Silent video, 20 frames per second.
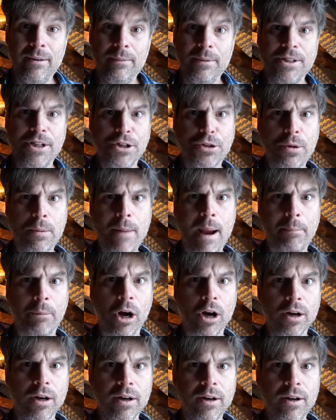But just
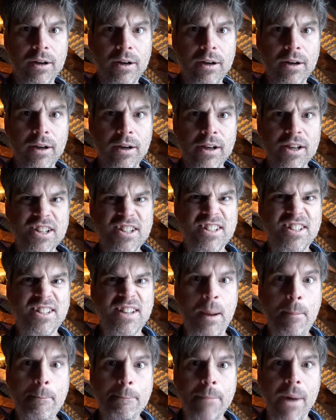remember,
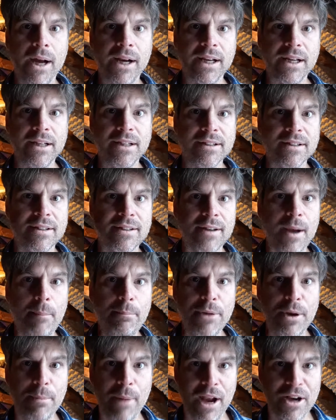somebody in
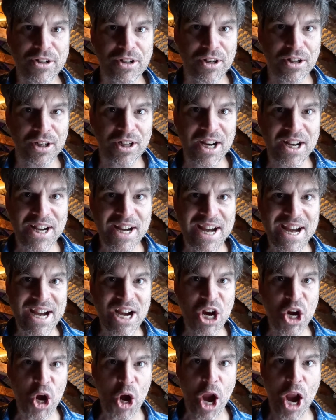some dimension can
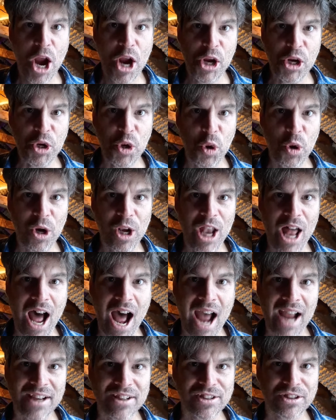hear your
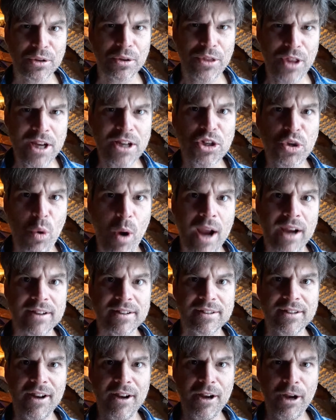lies. So think
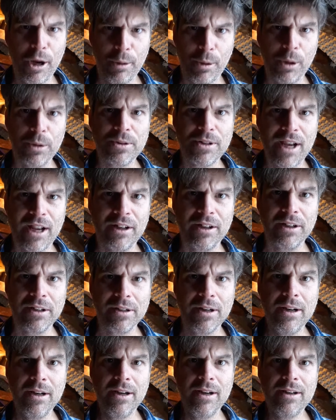twice about telling
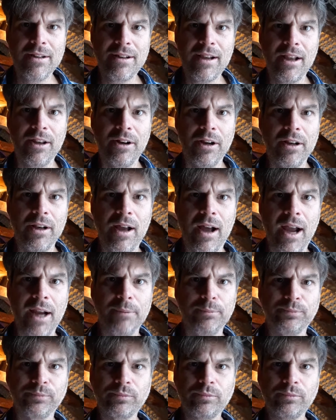telling a lie.